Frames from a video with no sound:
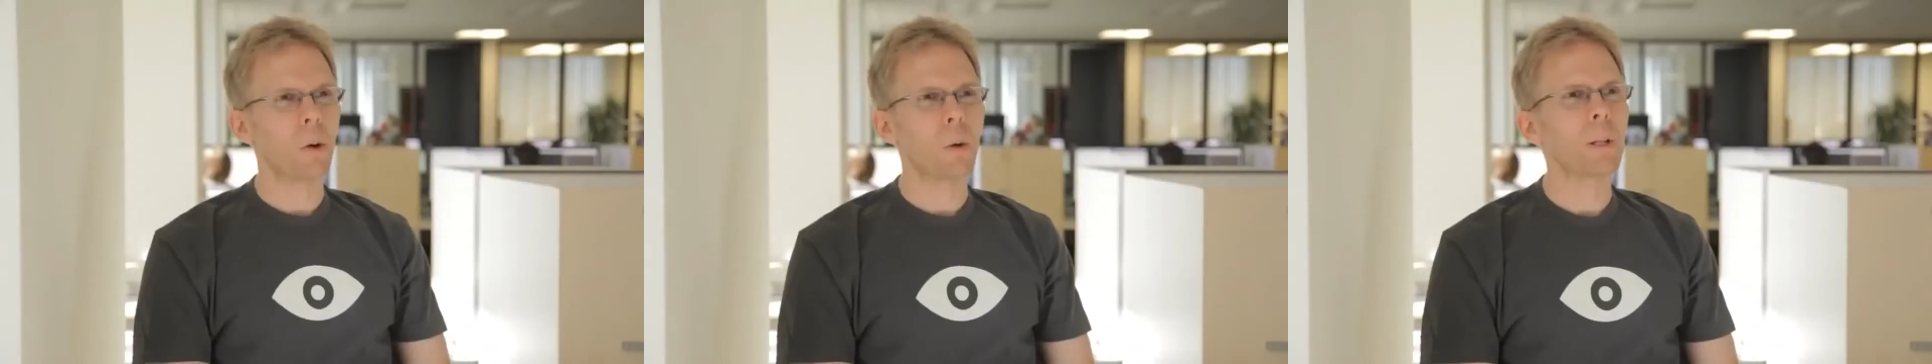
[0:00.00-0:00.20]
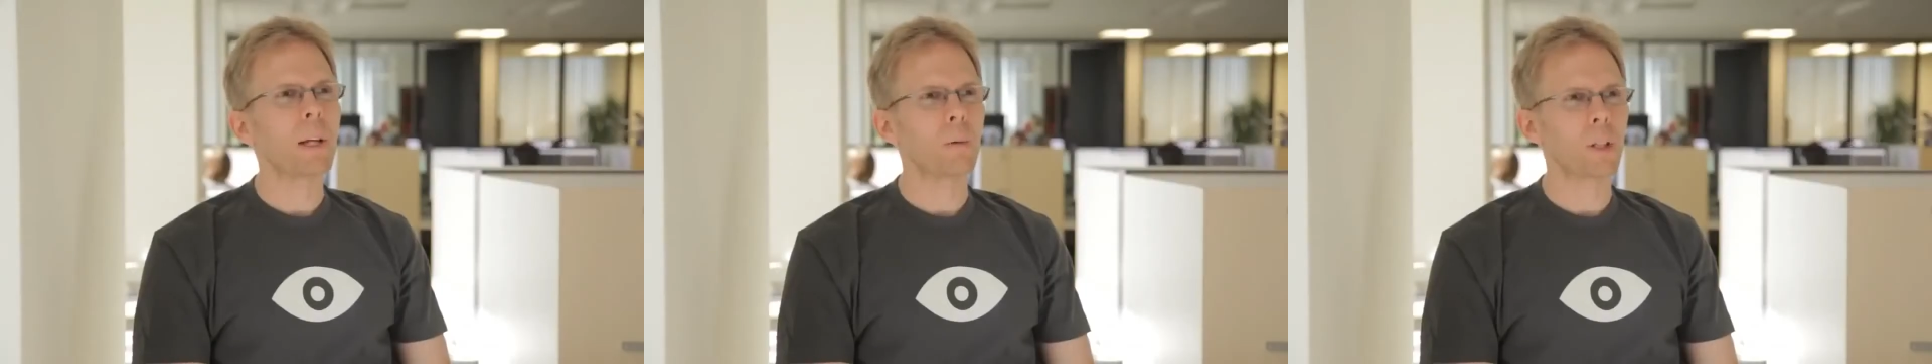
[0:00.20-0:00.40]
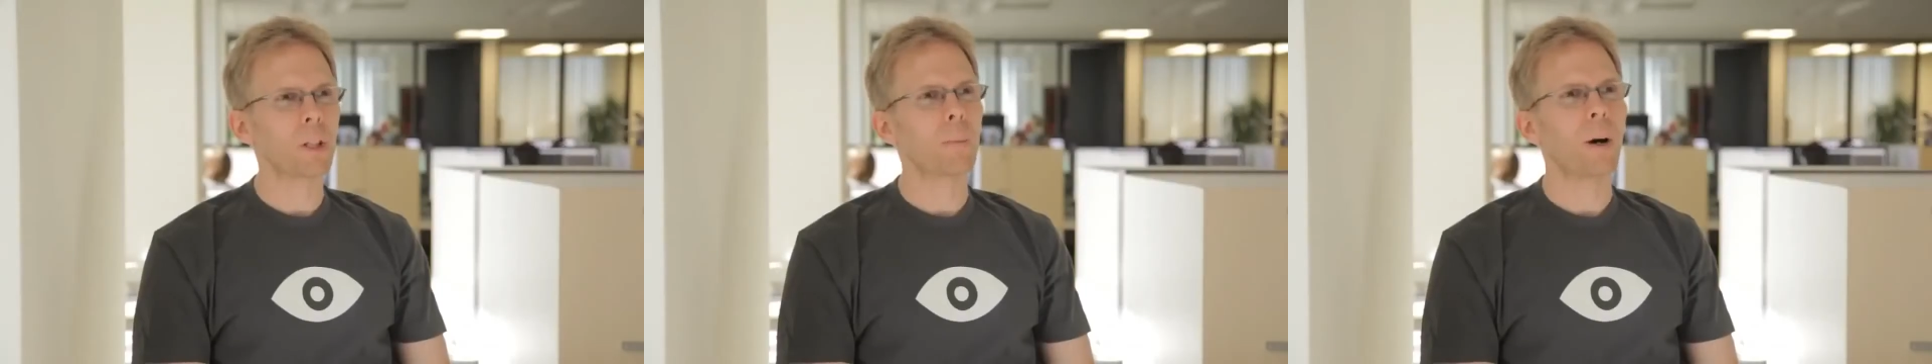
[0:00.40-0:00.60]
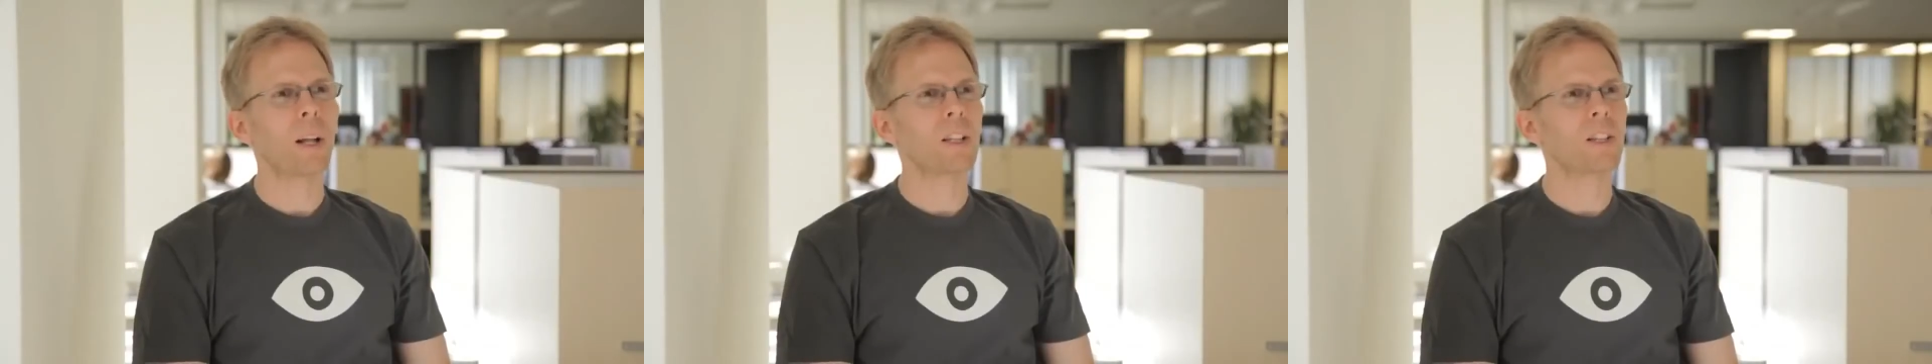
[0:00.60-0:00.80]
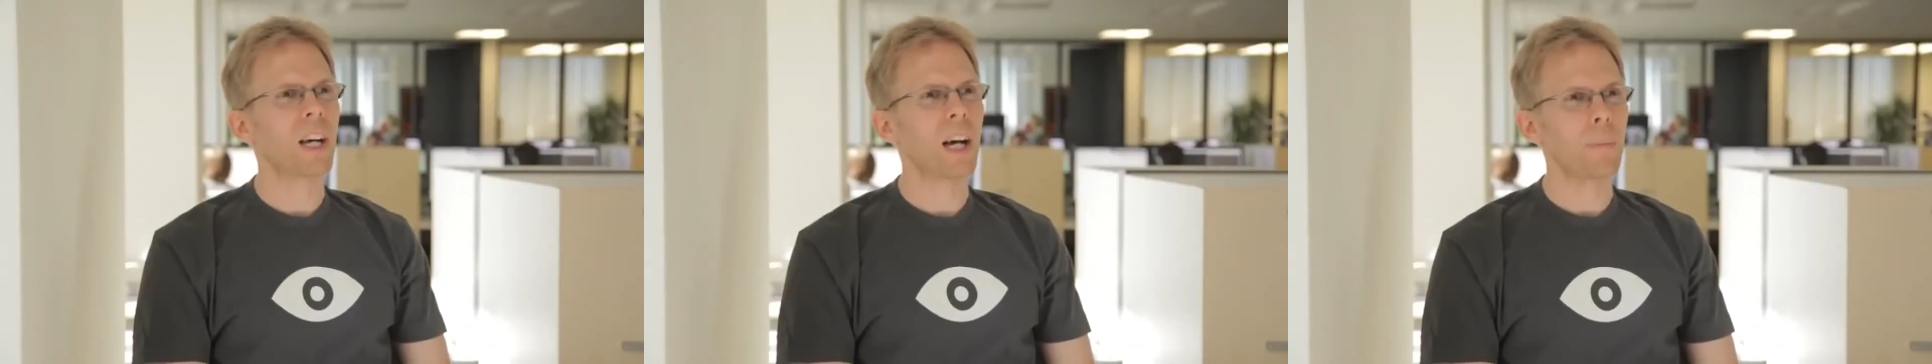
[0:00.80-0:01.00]
OLED
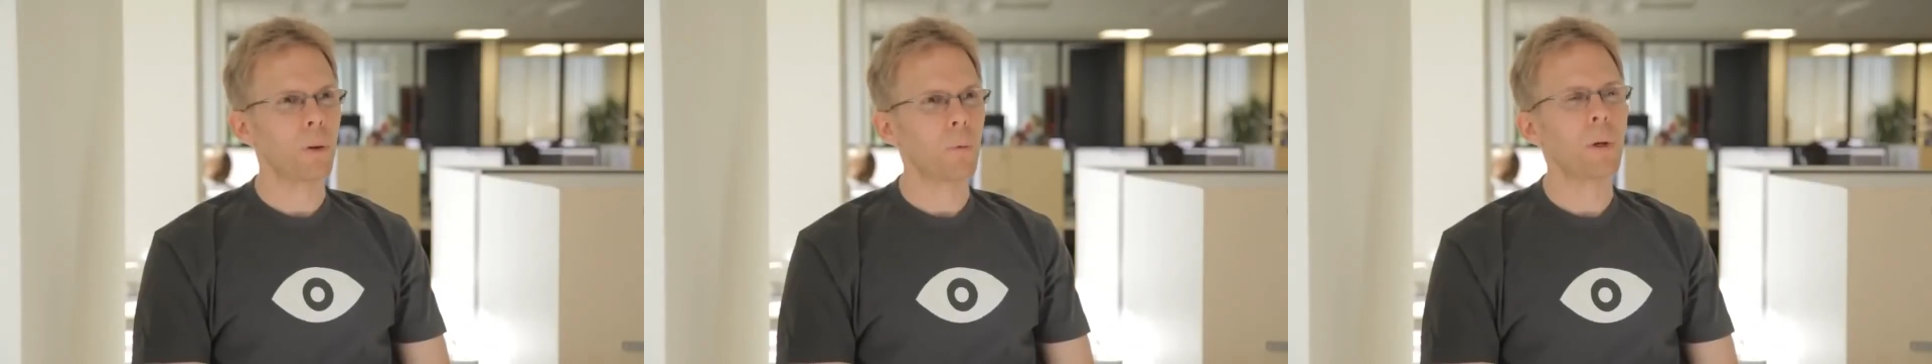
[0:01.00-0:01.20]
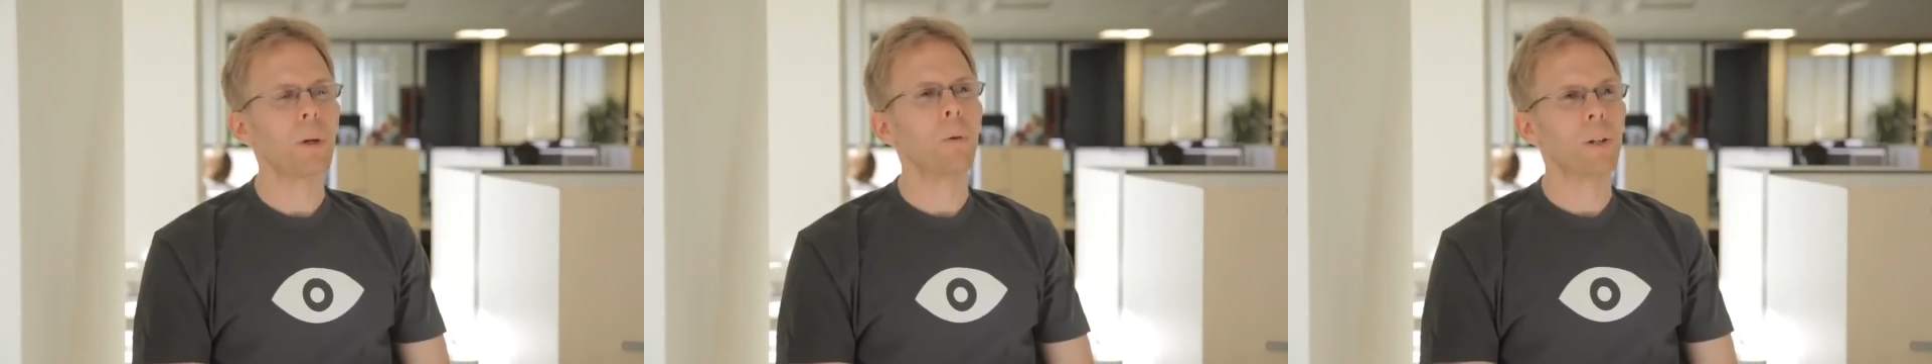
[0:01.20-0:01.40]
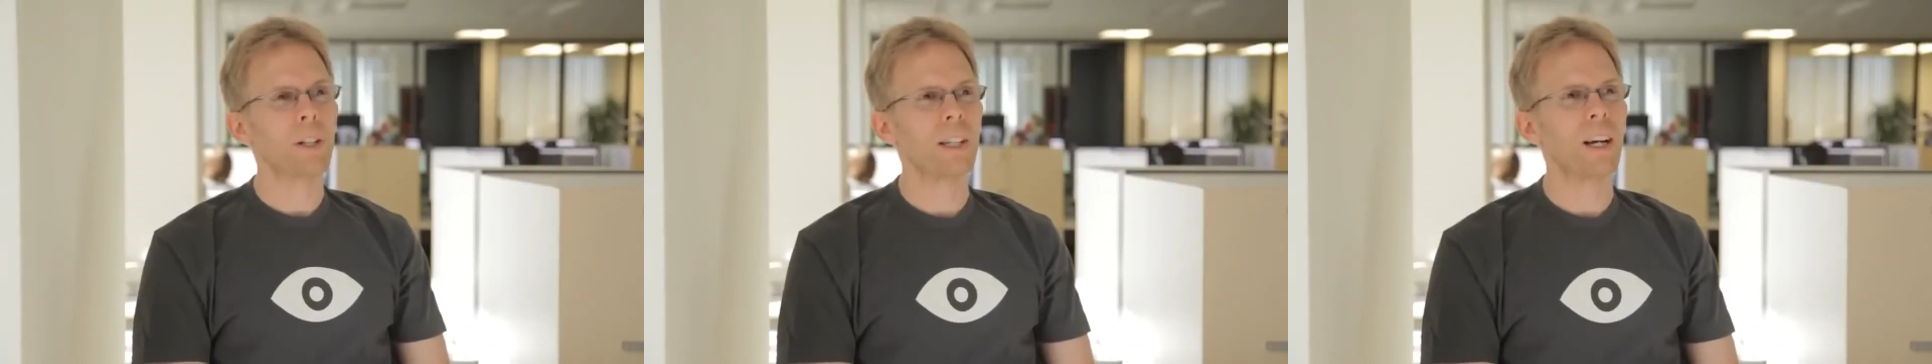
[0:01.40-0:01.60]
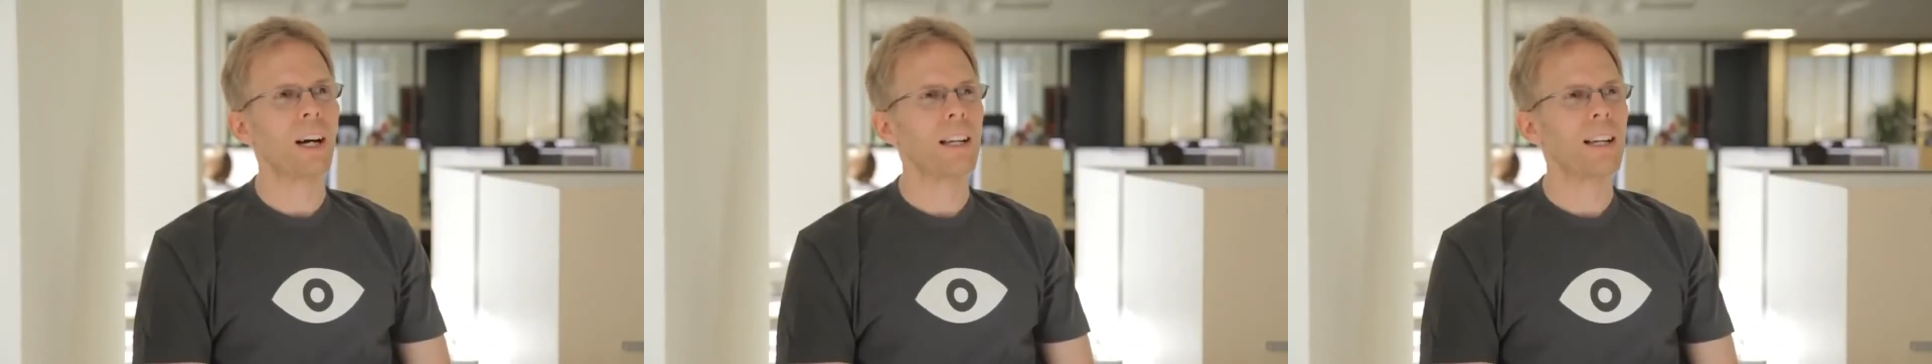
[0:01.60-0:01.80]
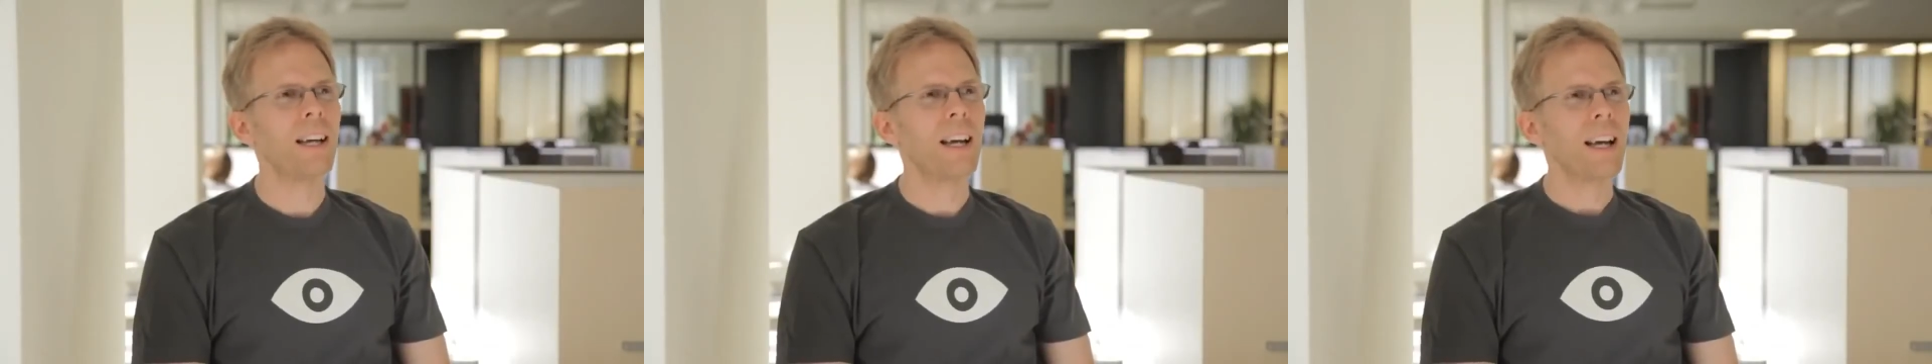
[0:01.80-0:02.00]
response time, and we were
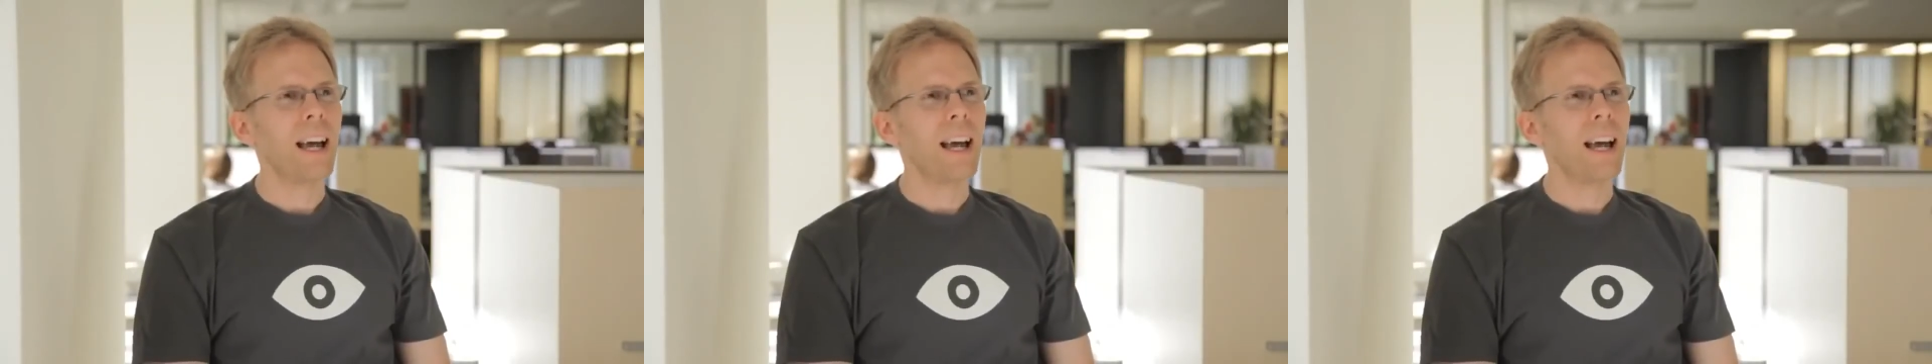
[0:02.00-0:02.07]
done.